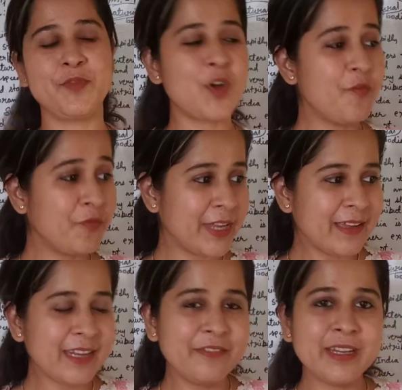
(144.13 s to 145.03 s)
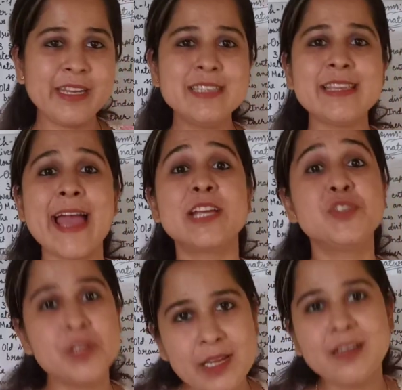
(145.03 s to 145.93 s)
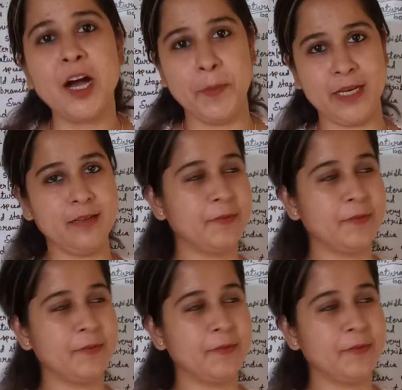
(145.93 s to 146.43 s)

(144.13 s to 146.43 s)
from where river is actually coming.